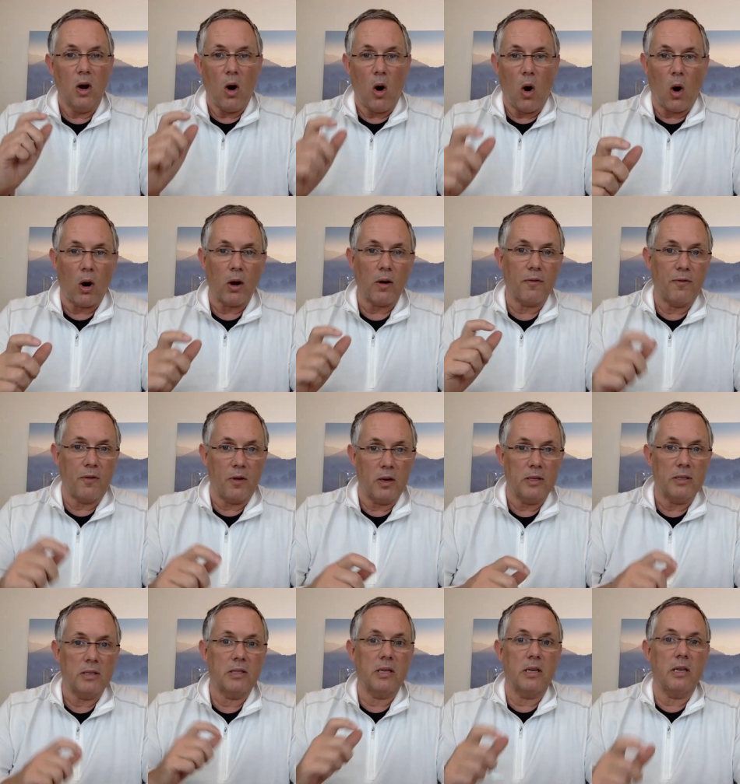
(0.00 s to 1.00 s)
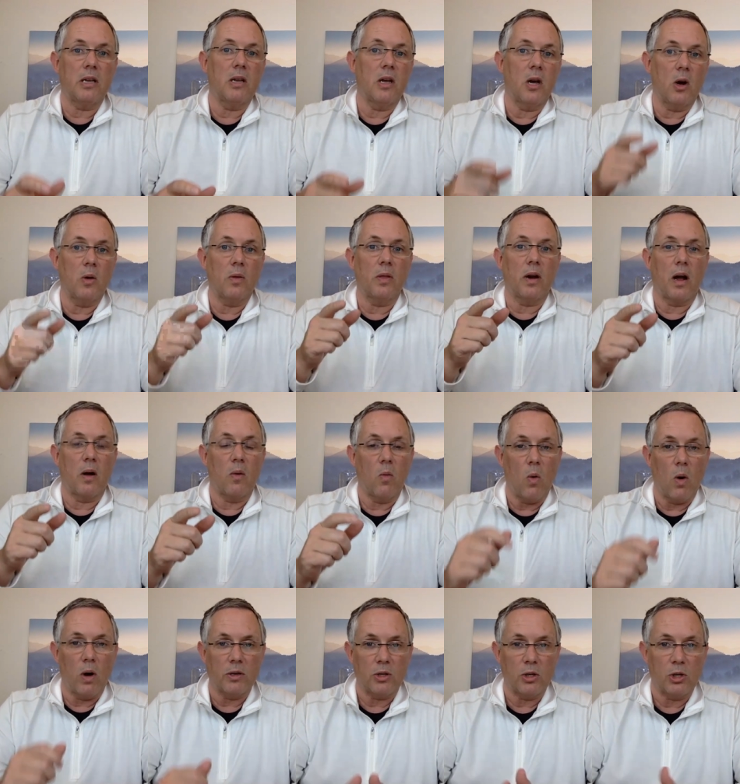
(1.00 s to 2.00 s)
ARK Fund CEO, that I
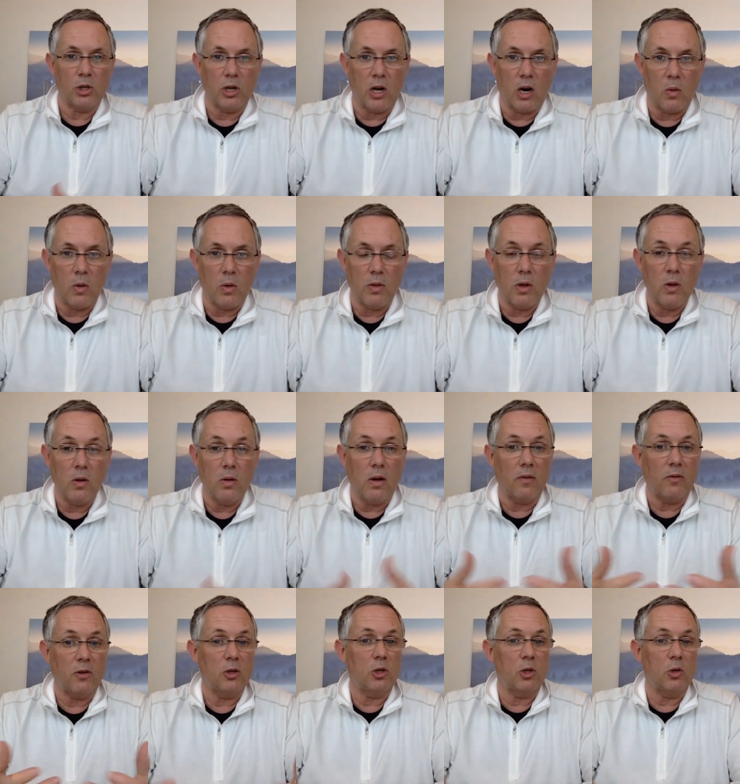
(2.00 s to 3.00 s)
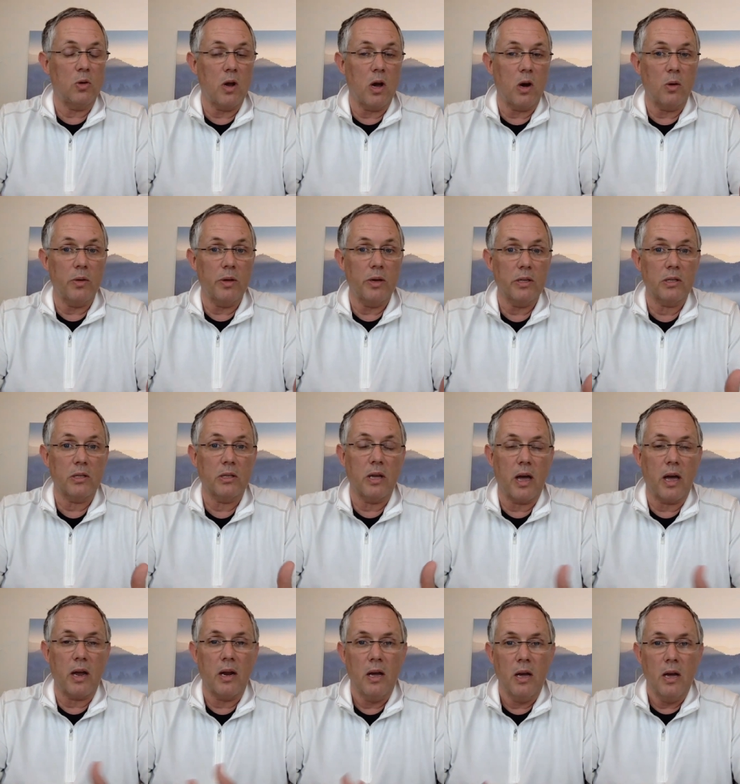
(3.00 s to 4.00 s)
want to share with you. Did you know this?
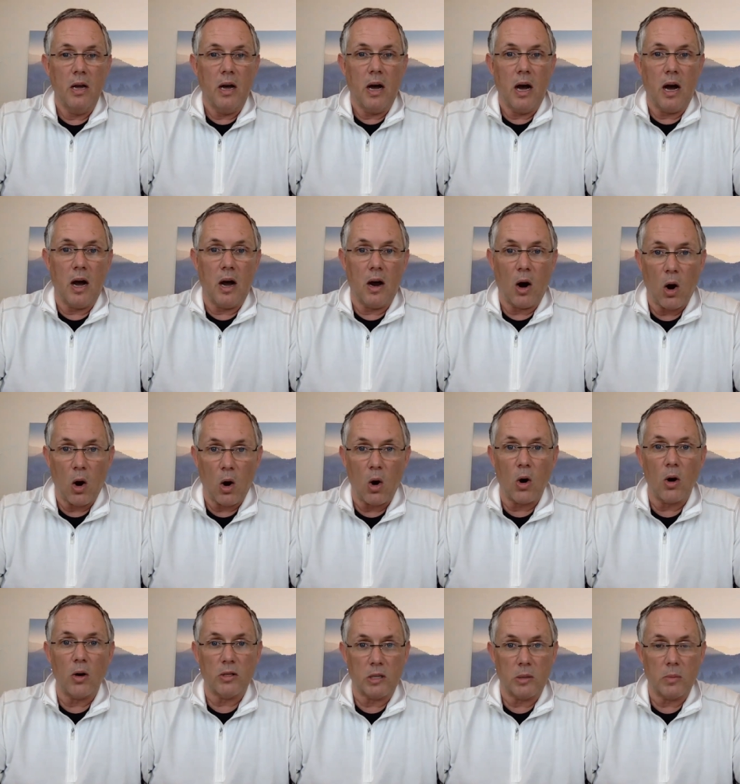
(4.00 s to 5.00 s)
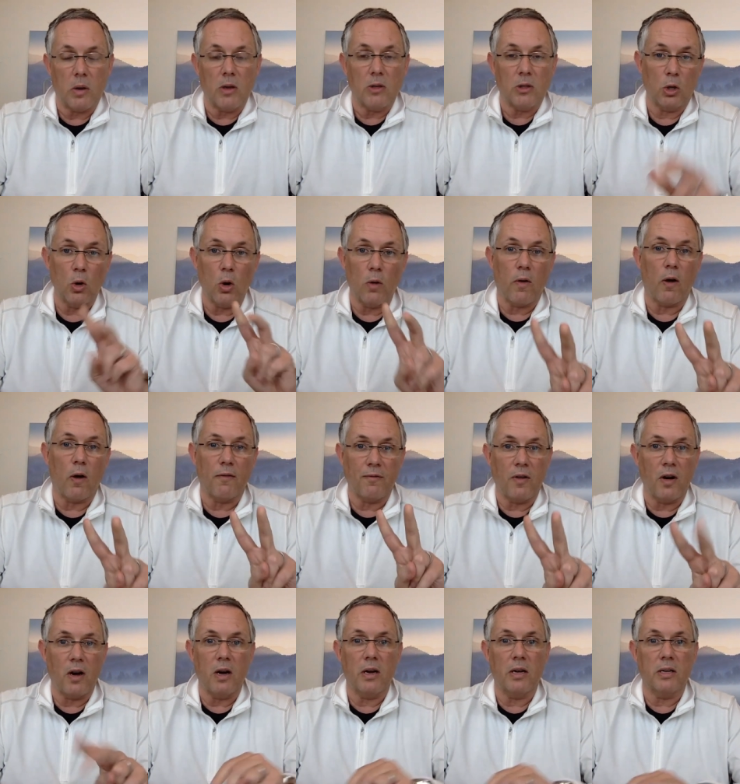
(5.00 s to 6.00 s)
That two of her
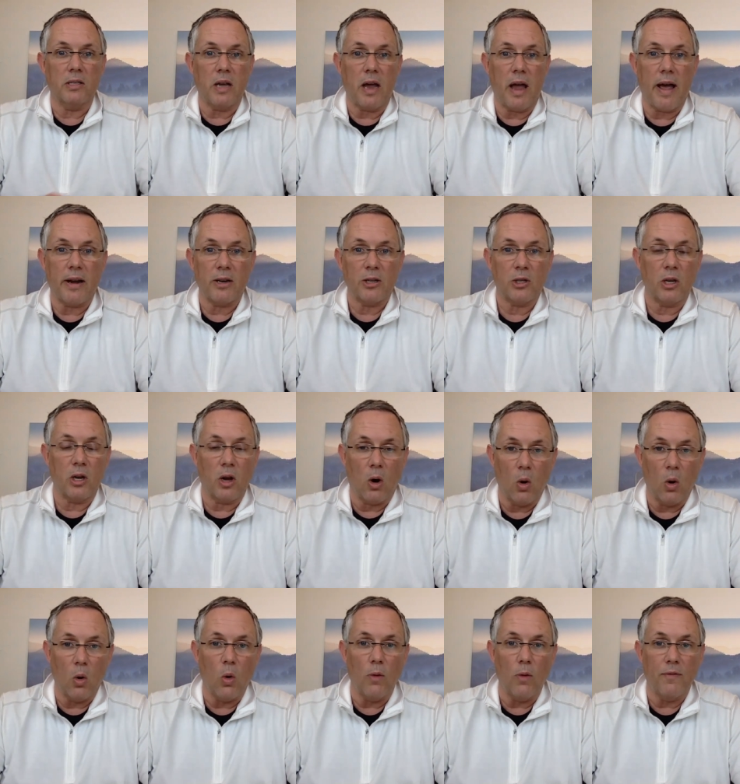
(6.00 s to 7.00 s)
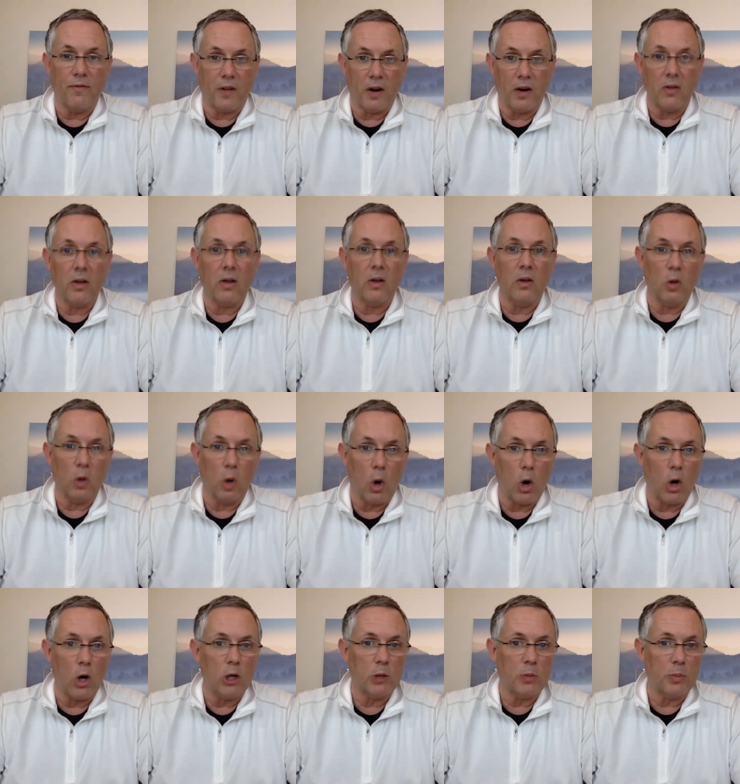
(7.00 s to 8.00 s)
funds actually hold fairly
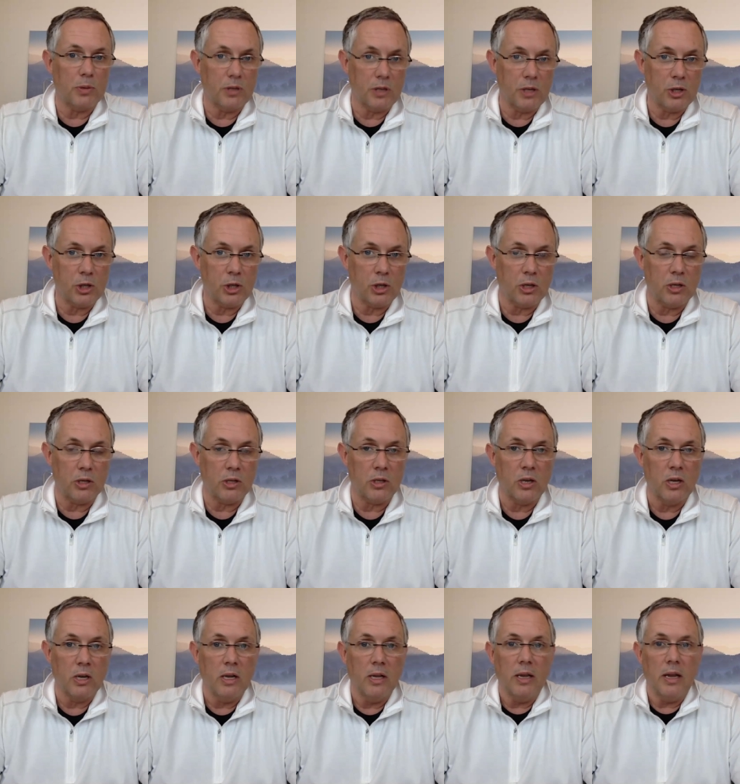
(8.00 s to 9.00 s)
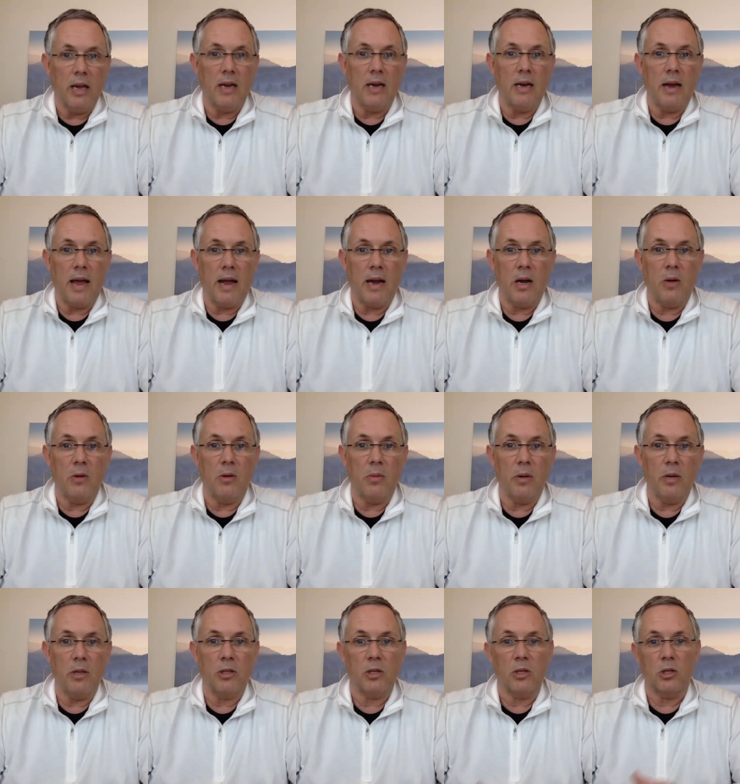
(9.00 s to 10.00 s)
large positions in Nano
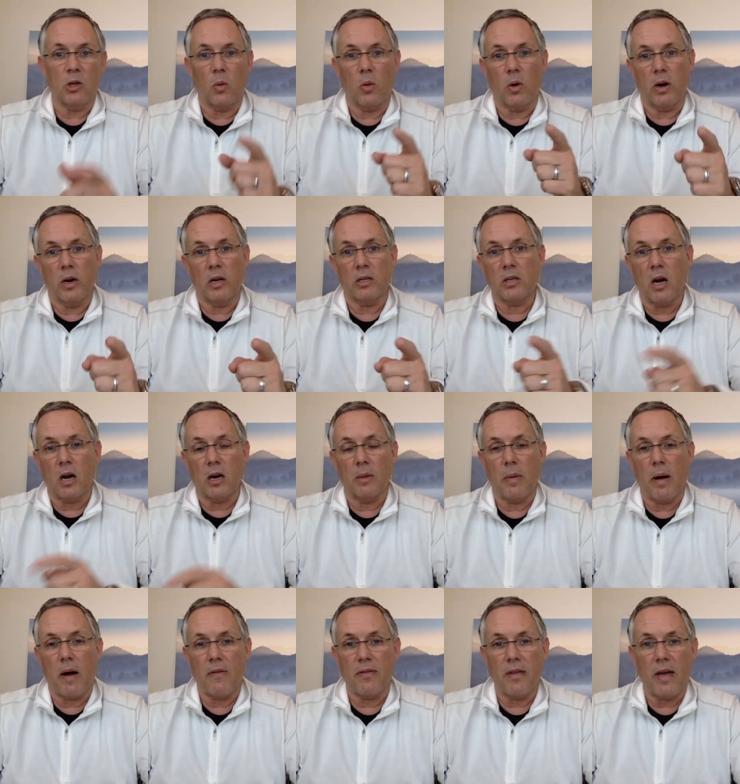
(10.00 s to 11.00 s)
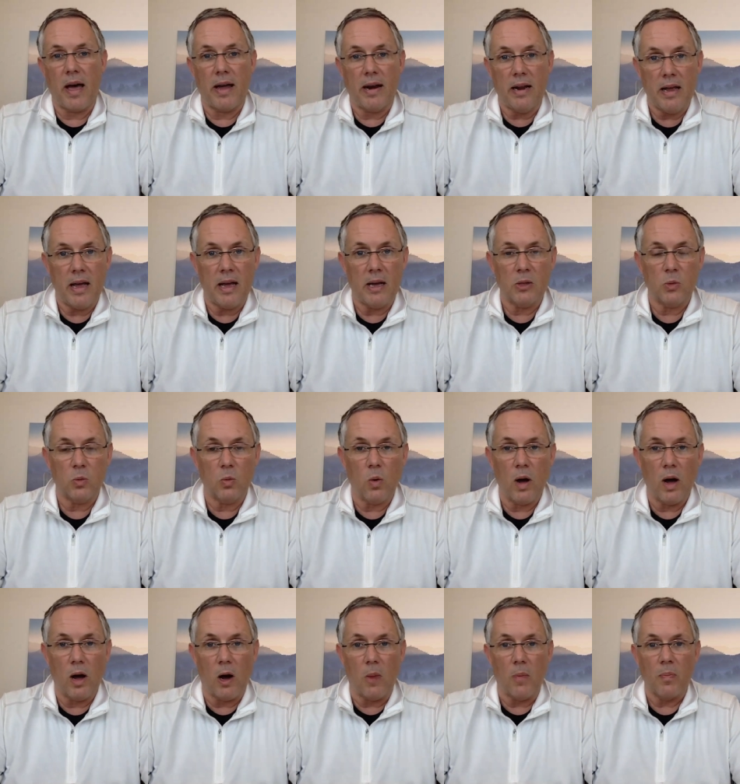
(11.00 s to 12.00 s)
Dimension. So we're going to talk about that as
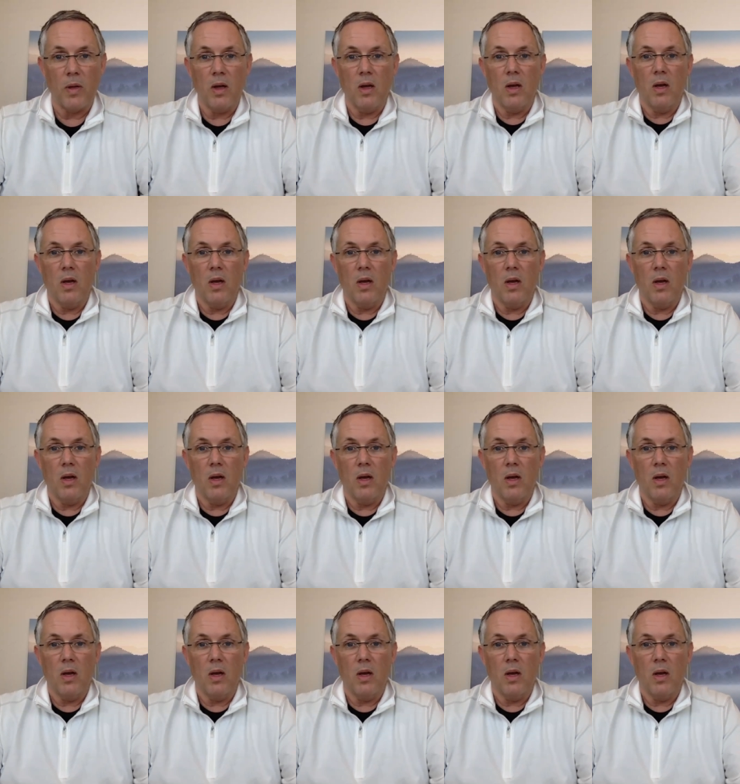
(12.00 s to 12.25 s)
well.